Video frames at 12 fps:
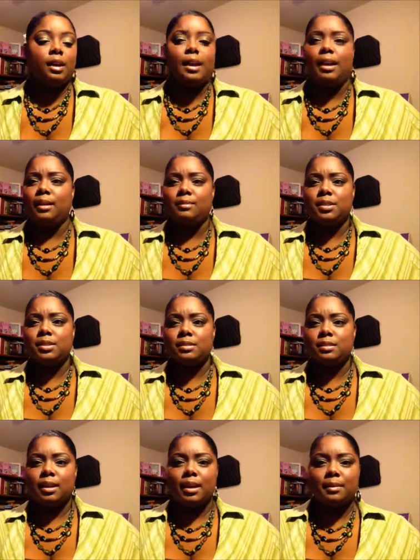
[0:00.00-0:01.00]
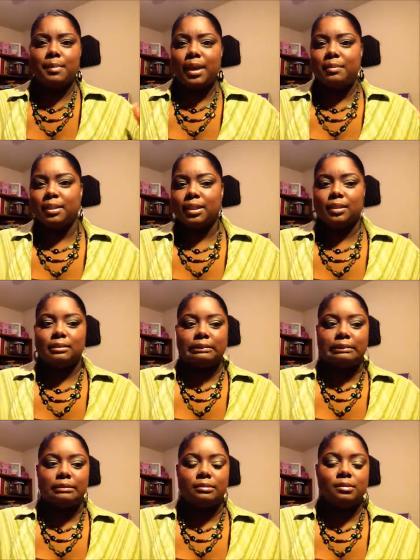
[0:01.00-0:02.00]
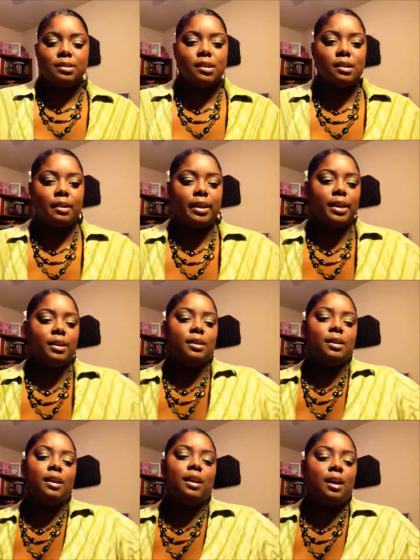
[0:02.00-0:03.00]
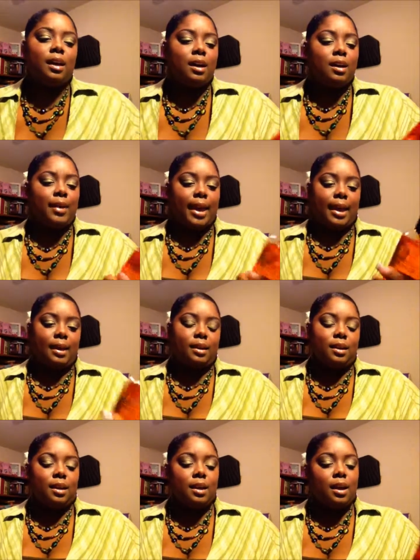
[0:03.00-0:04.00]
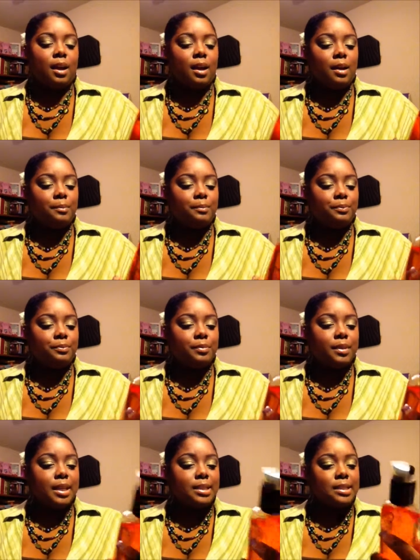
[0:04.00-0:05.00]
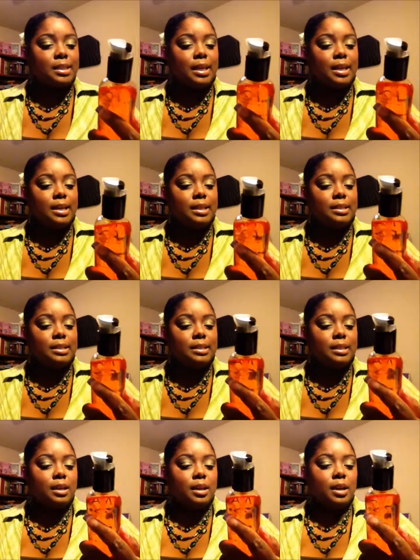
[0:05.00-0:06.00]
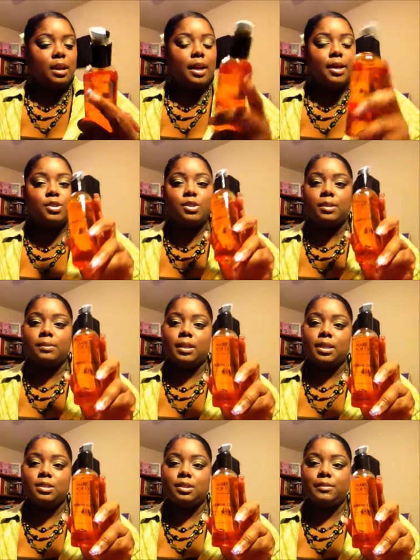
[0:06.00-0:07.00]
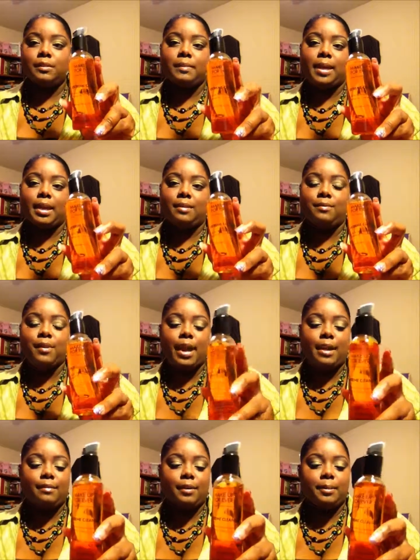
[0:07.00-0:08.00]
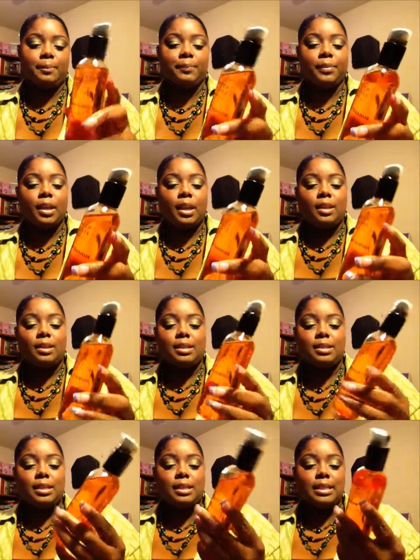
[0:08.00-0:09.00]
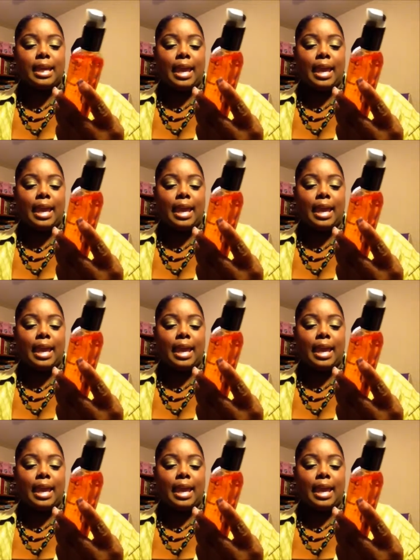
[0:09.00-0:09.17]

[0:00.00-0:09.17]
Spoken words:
And I'm just kind of babbling. Oops, sorry. Okay, this is Extreme Cleanser from Makeup Forever. This is